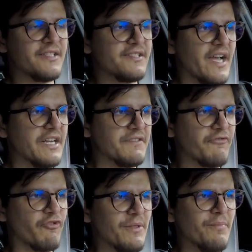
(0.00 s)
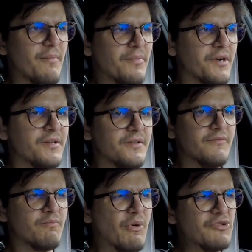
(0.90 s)
like the design of the front
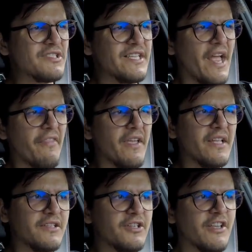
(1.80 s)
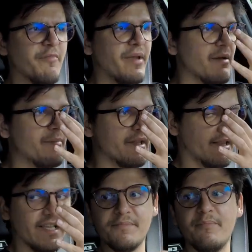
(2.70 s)
bumper. Mostly, I think it could have been a
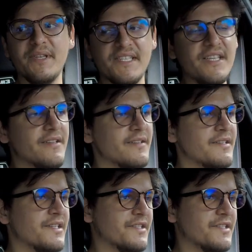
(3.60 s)
bit less busy.